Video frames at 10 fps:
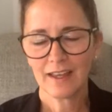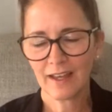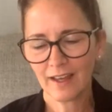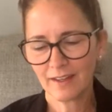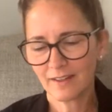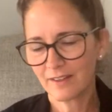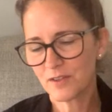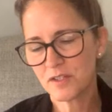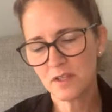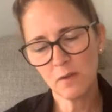And
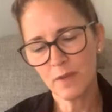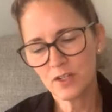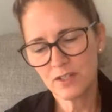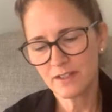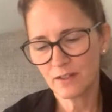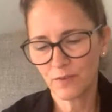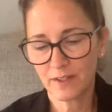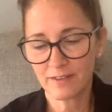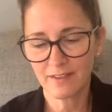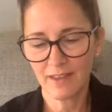there's so much
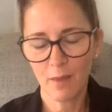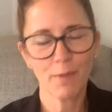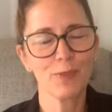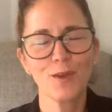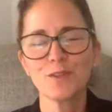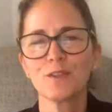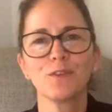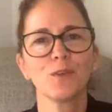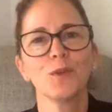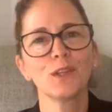significance in that. But those
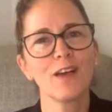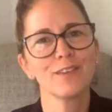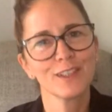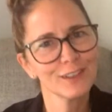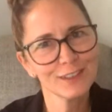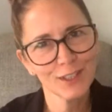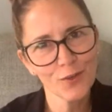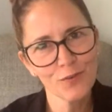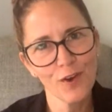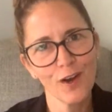of you who love a good
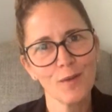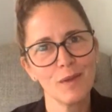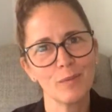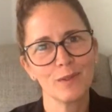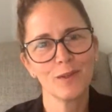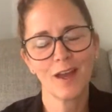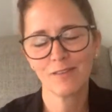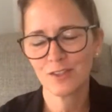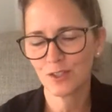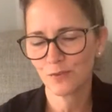shofar, maybe you
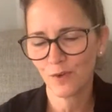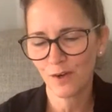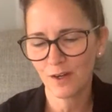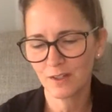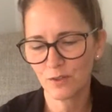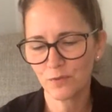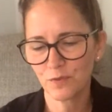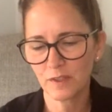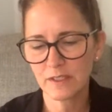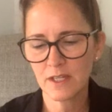have a shofar and you
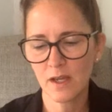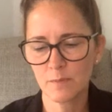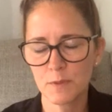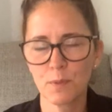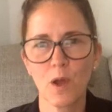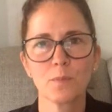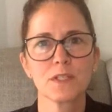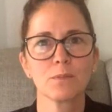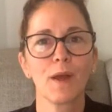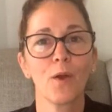feel at times
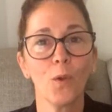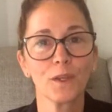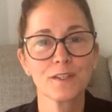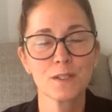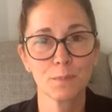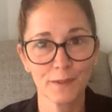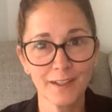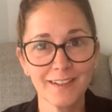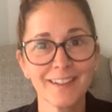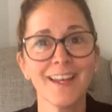prompted by Holy
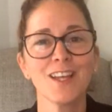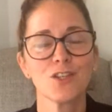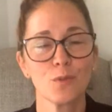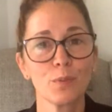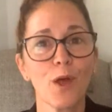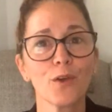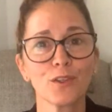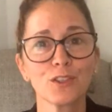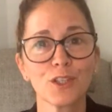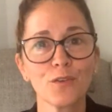Spirit to blow
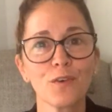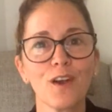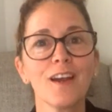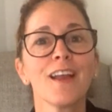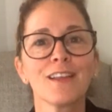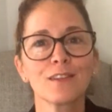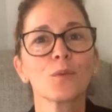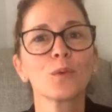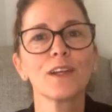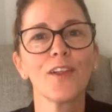your shofar, it's
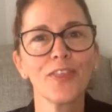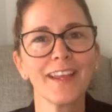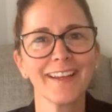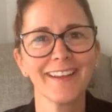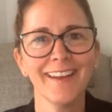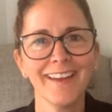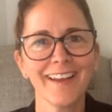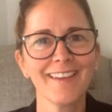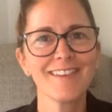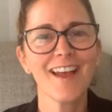a real thing.
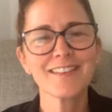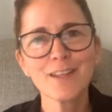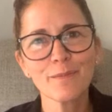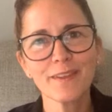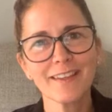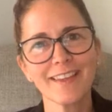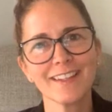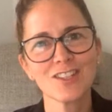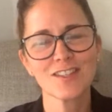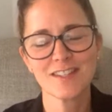It's not something
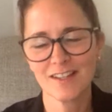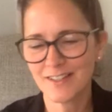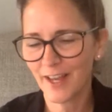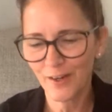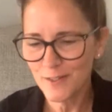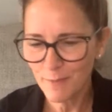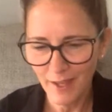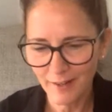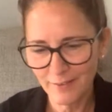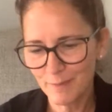that just us
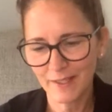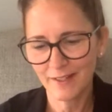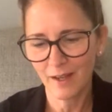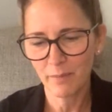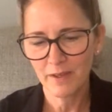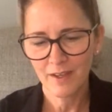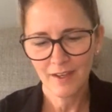charismatics made up.